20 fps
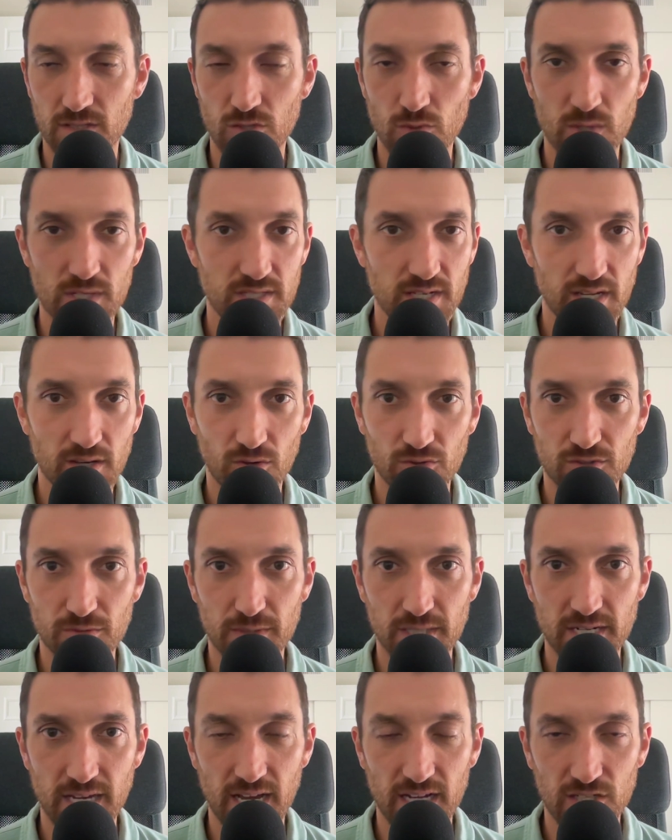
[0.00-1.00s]
USA
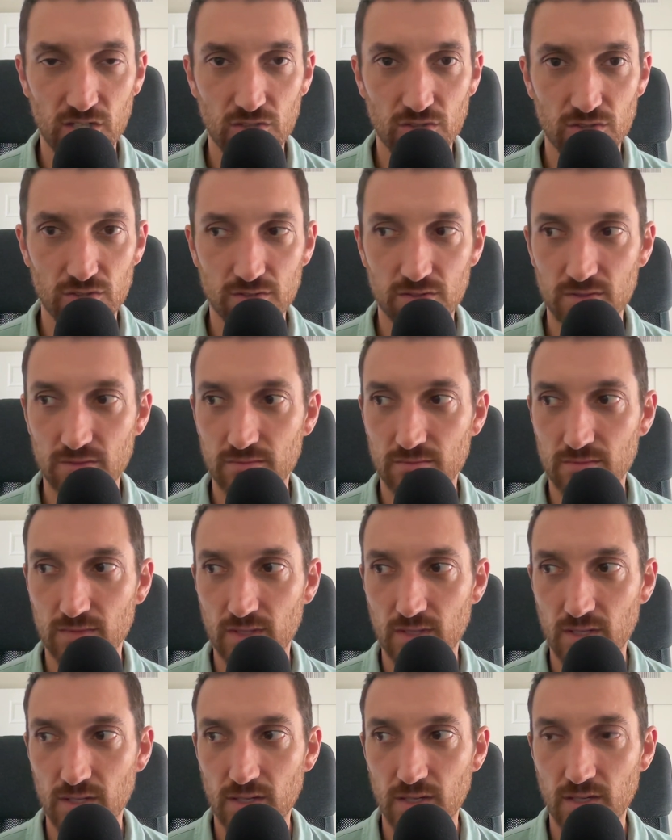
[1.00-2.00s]
Ultimate Nationals.
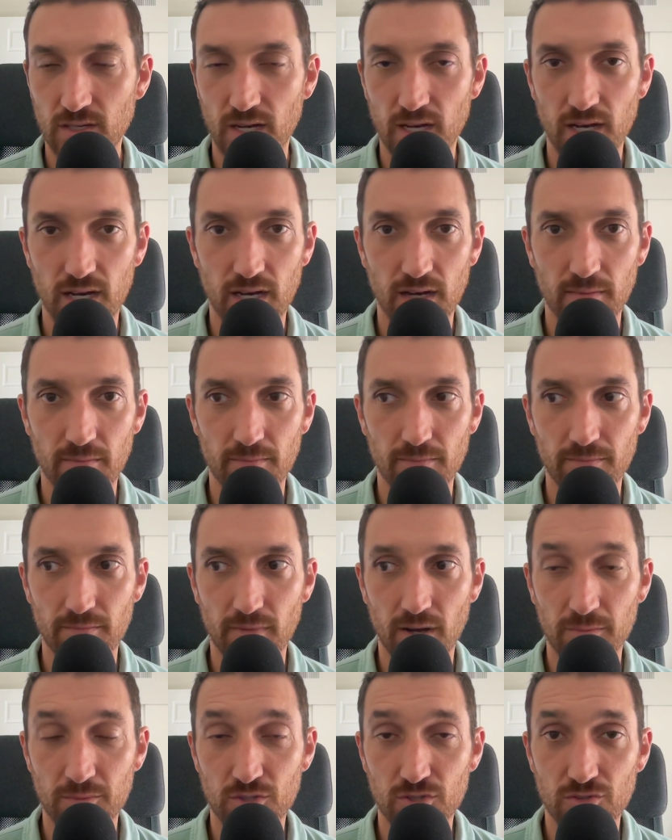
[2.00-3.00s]

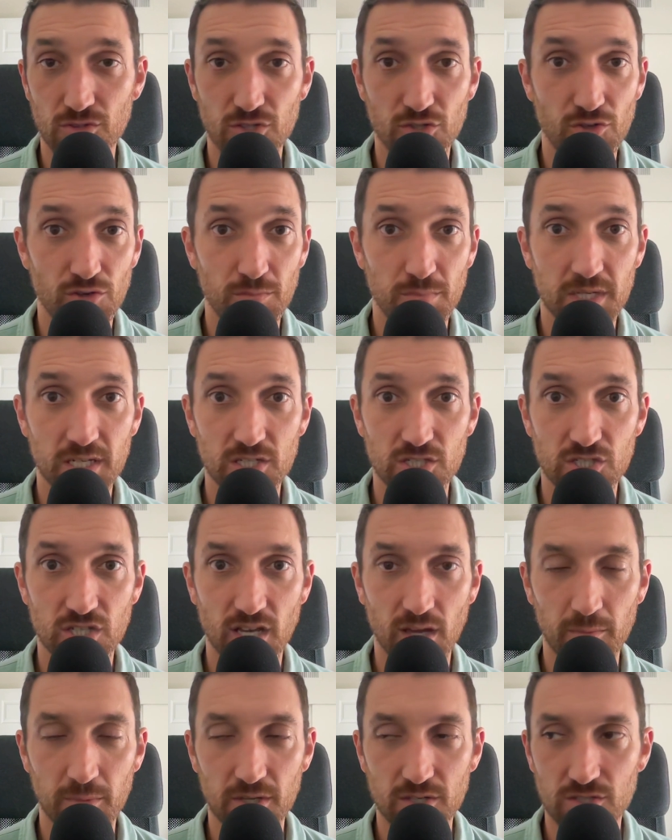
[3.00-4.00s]
I'm sure the European
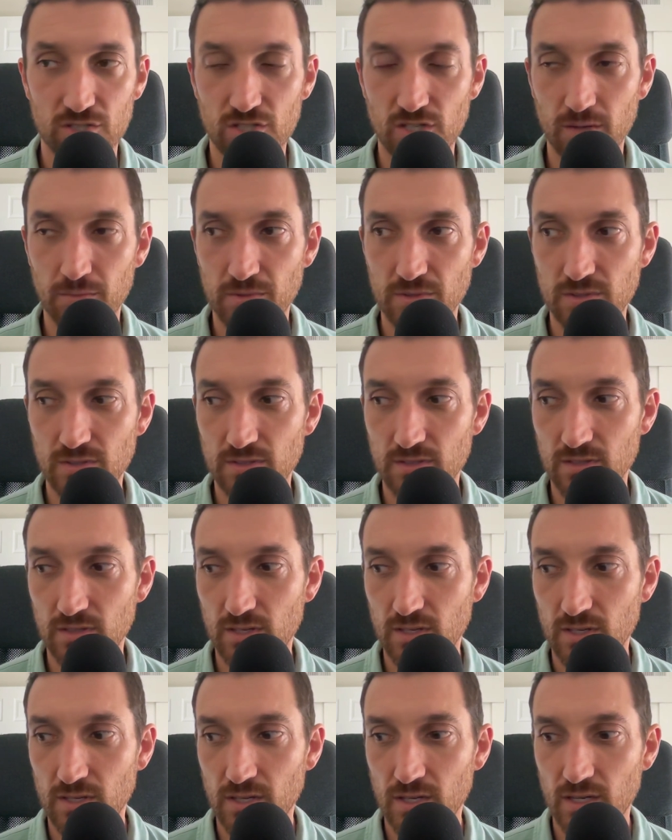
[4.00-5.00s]
Championships.
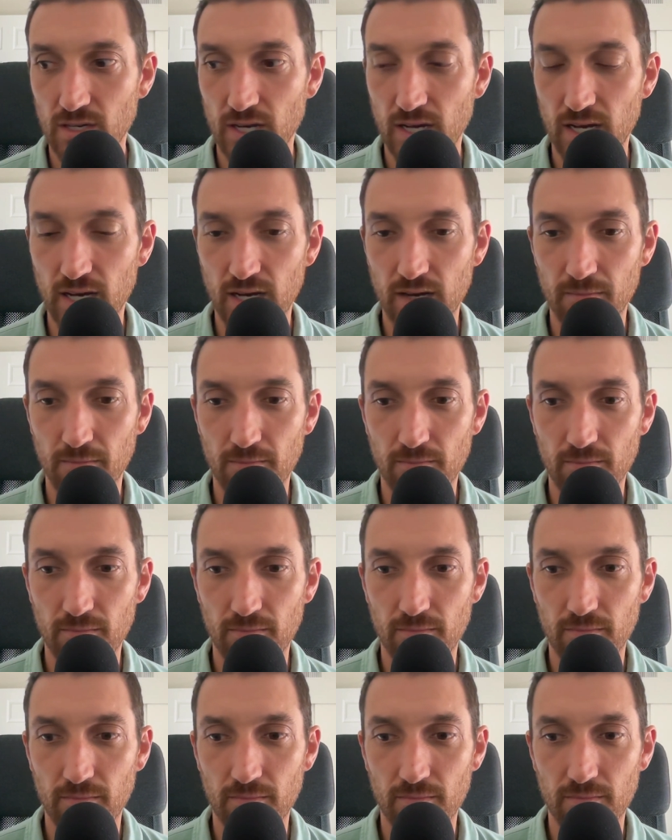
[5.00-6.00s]

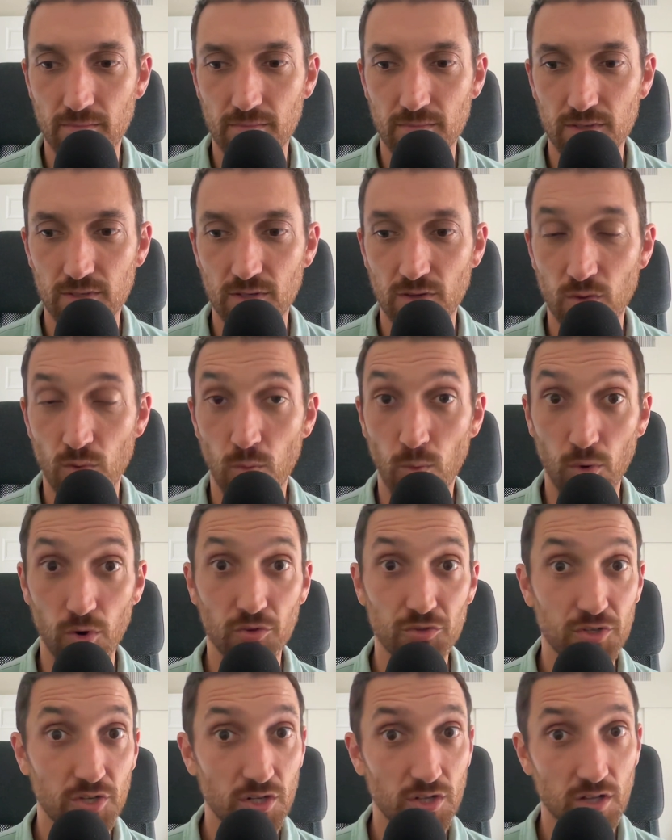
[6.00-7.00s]
The
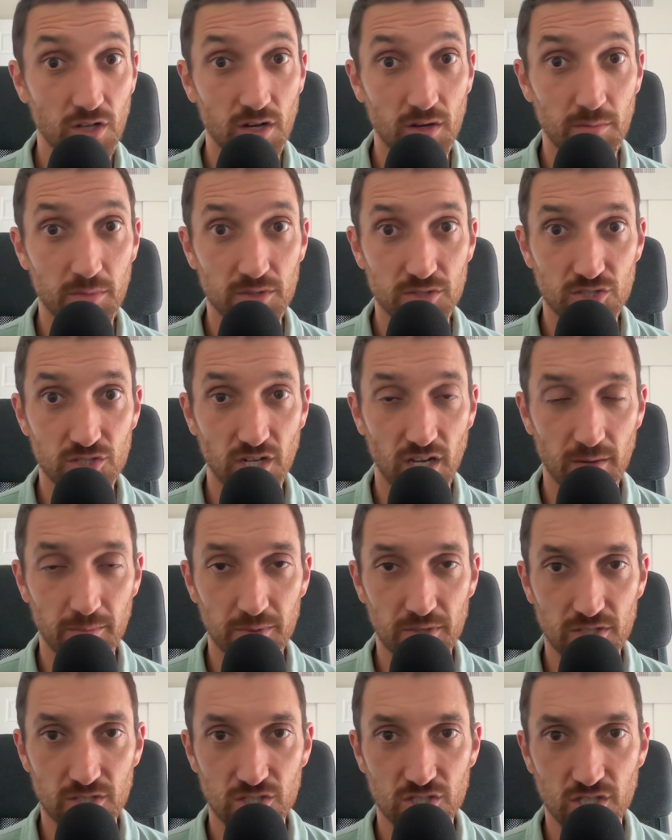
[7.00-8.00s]
World Club
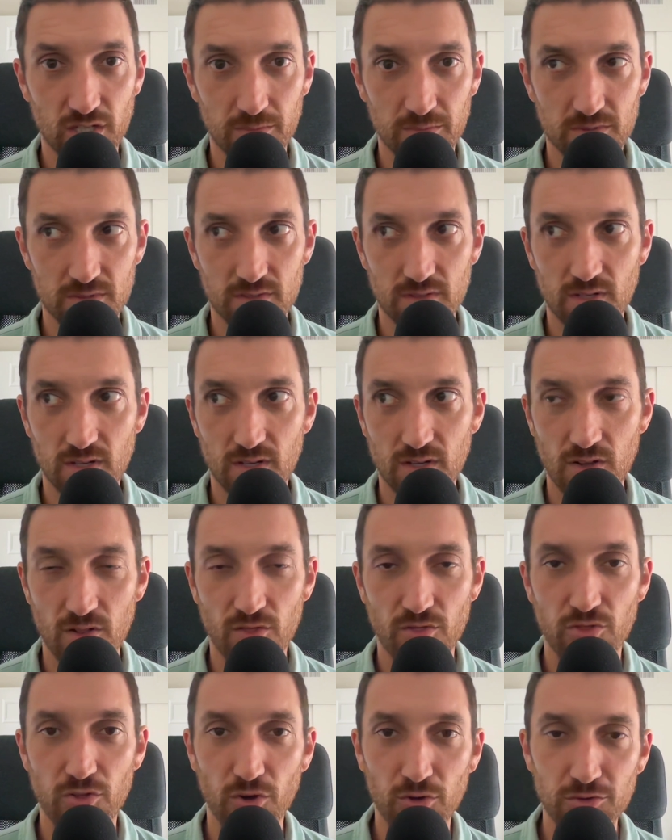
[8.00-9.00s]
Championships.
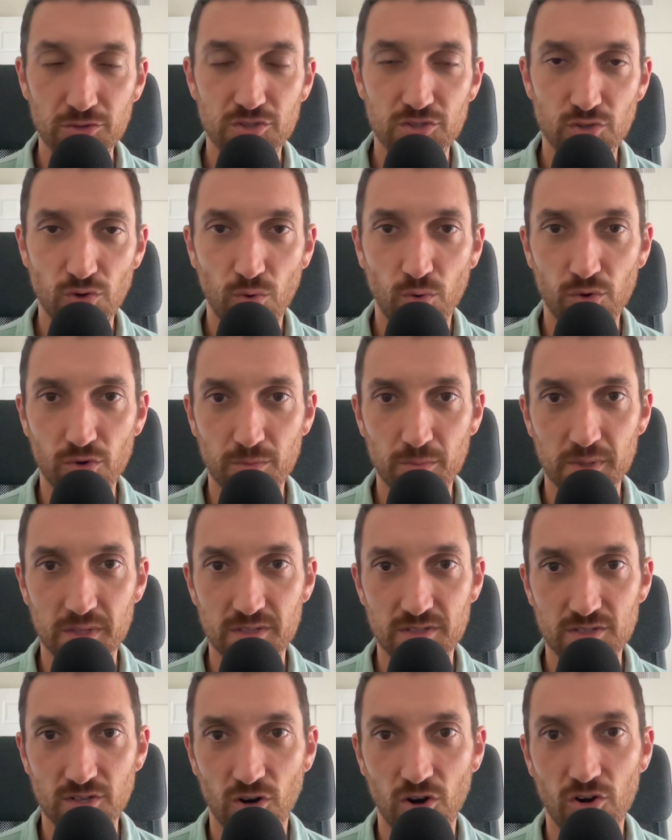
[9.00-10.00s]
Those
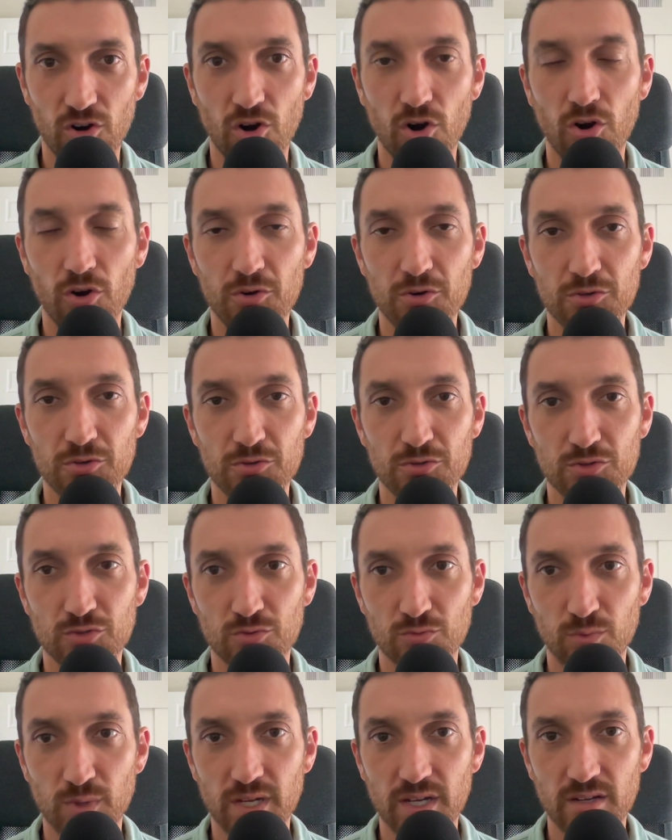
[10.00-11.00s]
tournaments are harder
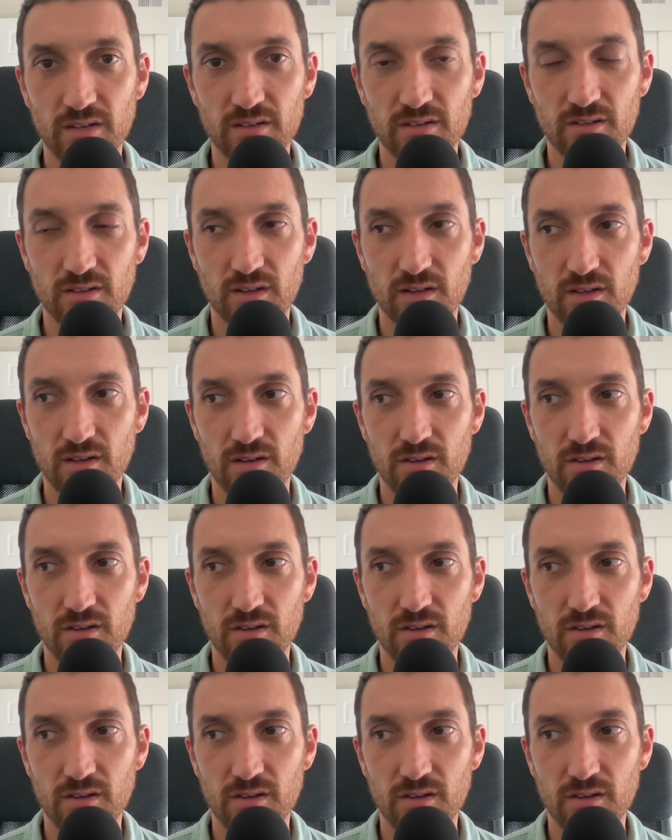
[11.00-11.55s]
to win